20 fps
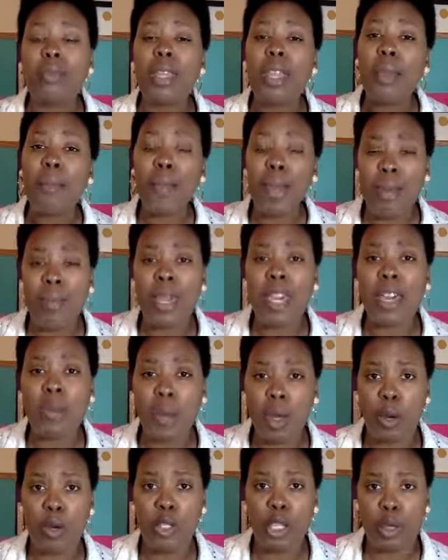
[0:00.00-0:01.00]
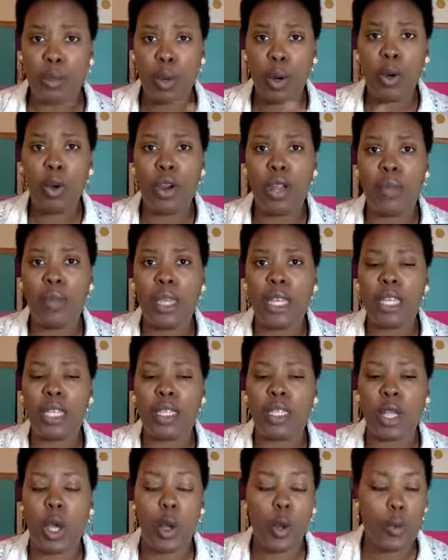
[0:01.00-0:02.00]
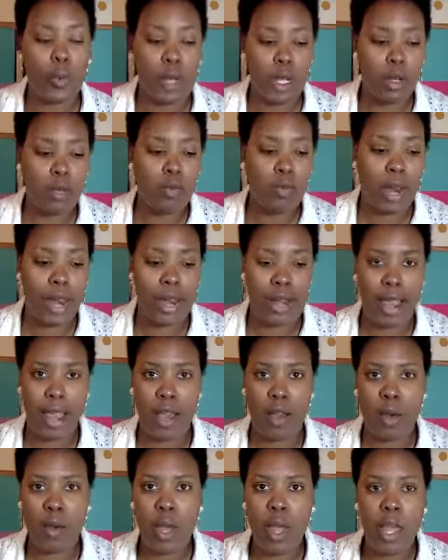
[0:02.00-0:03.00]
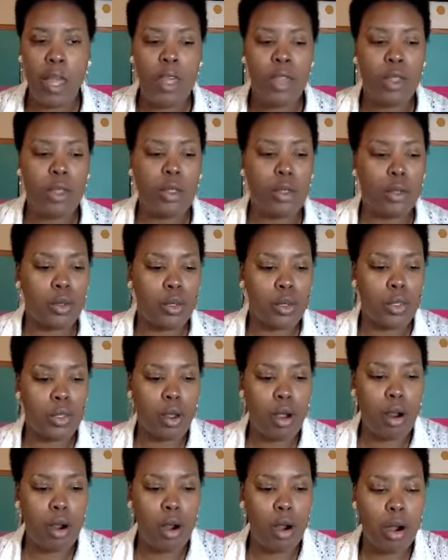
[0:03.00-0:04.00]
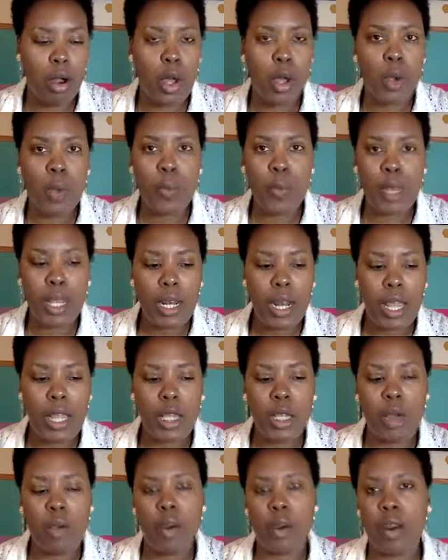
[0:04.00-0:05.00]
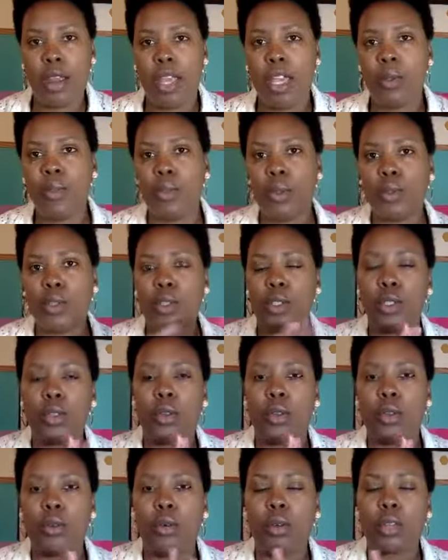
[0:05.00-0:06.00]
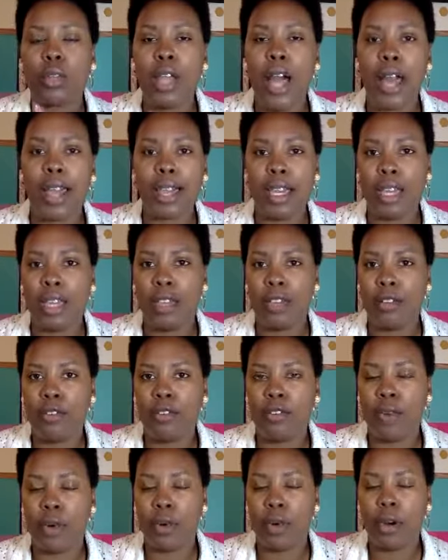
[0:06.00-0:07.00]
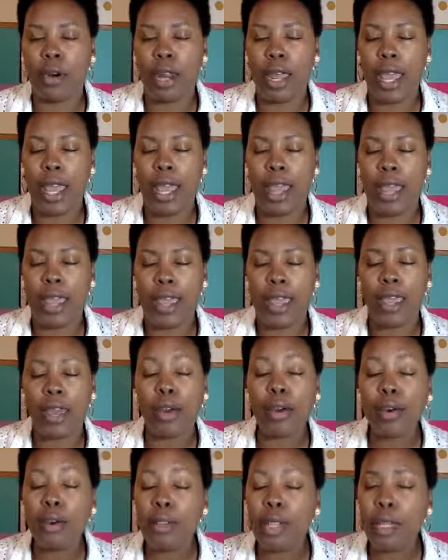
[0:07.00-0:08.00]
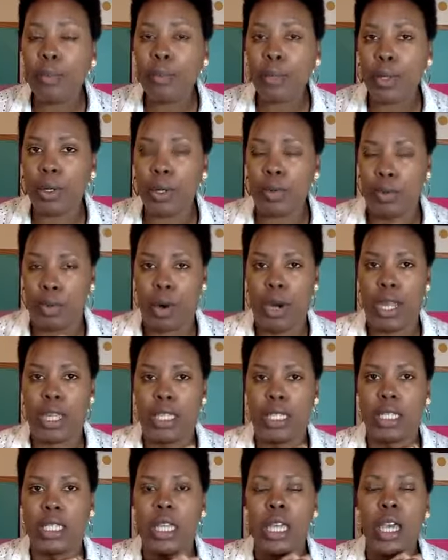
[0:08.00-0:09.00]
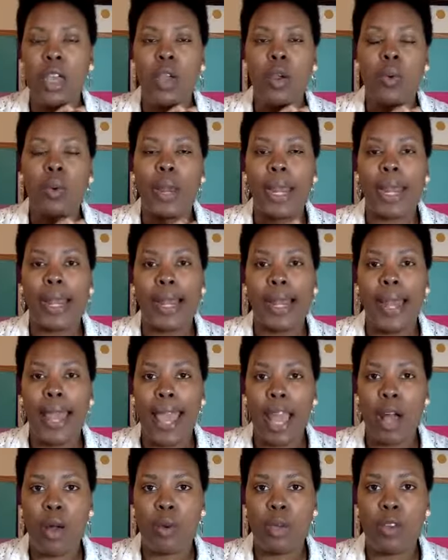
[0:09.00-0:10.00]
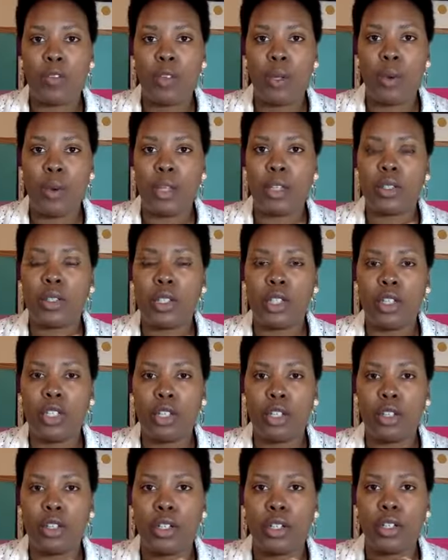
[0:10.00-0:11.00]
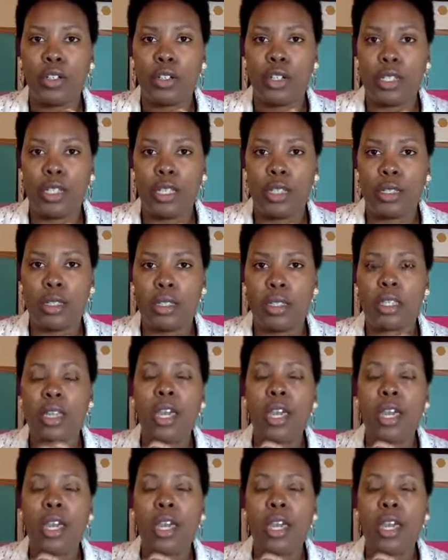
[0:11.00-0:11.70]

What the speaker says: My makeup coaching program is open right now. The doors are open and you are able to lock in for an early bird price right now if you want to secure your seats.